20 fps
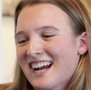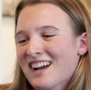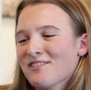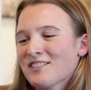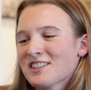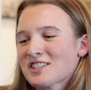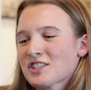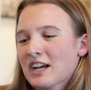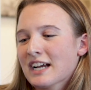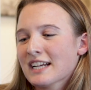I've
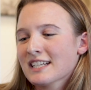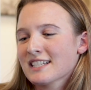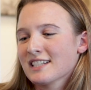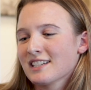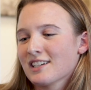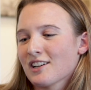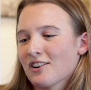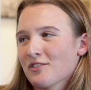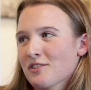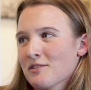been trying to
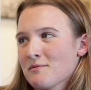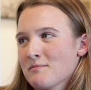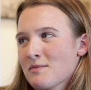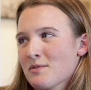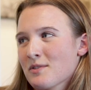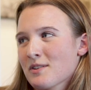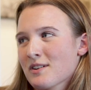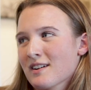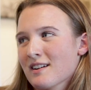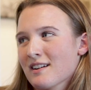go to
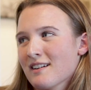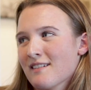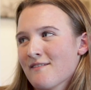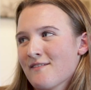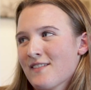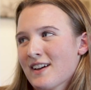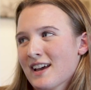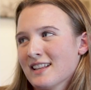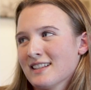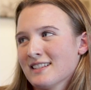more
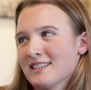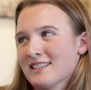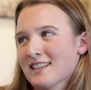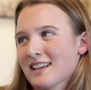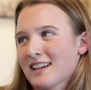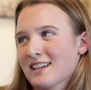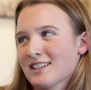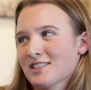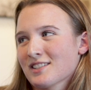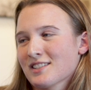events
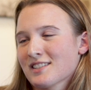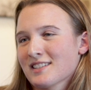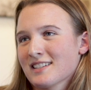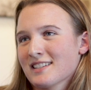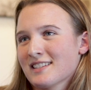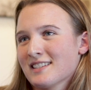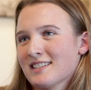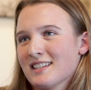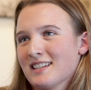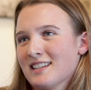like just to
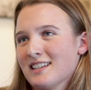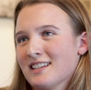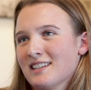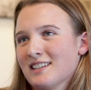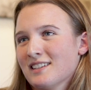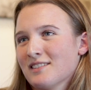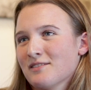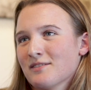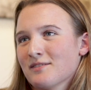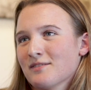
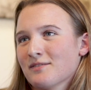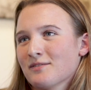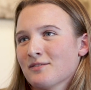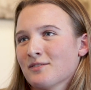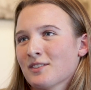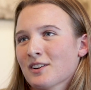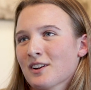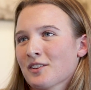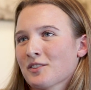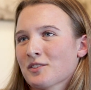see
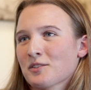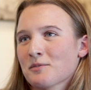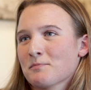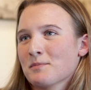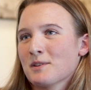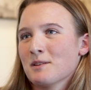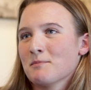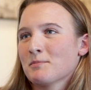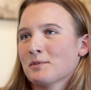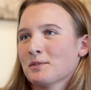what other
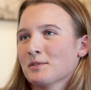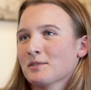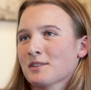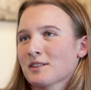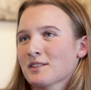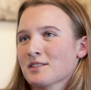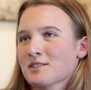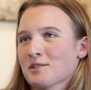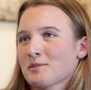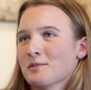people
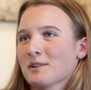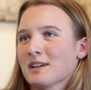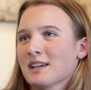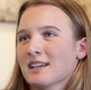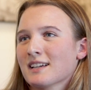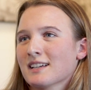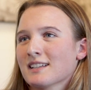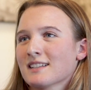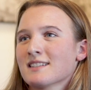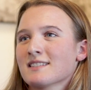are
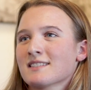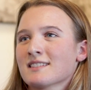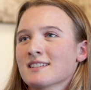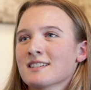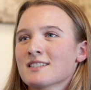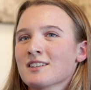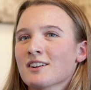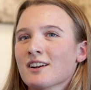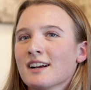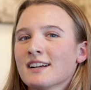doing, and
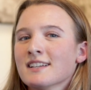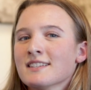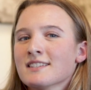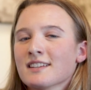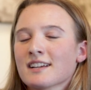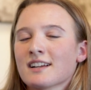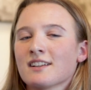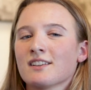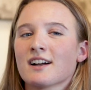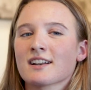because there is
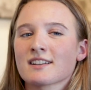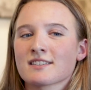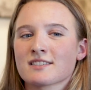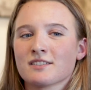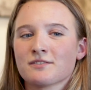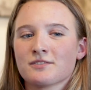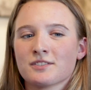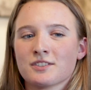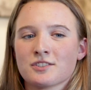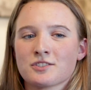like a lot of
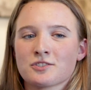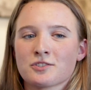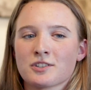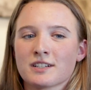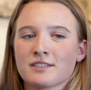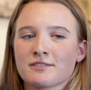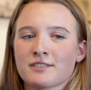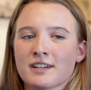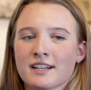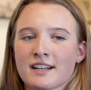stuff in
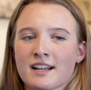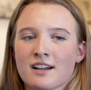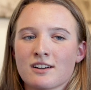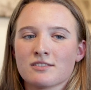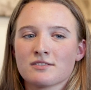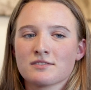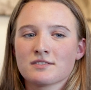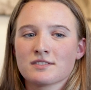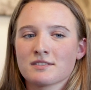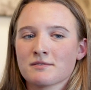Detroit right
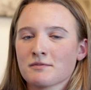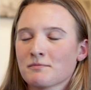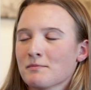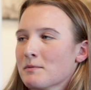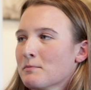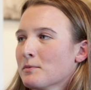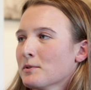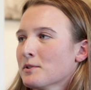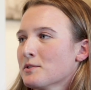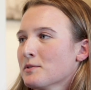now,
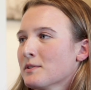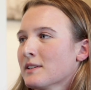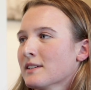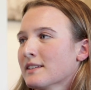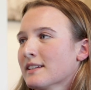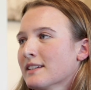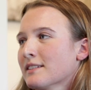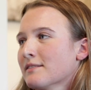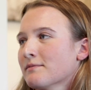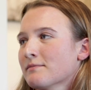people doing
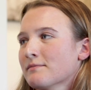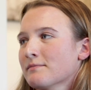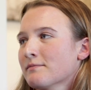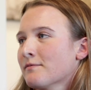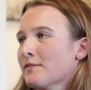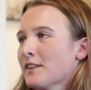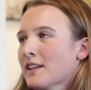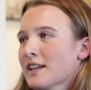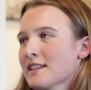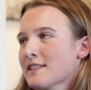like
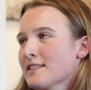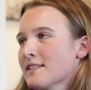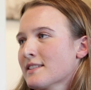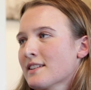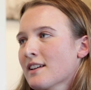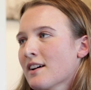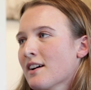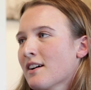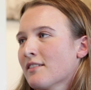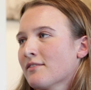fitness
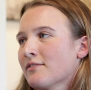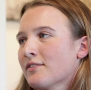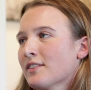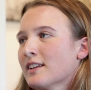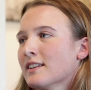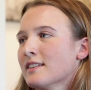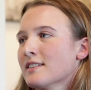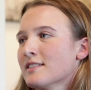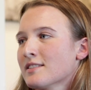stuff, and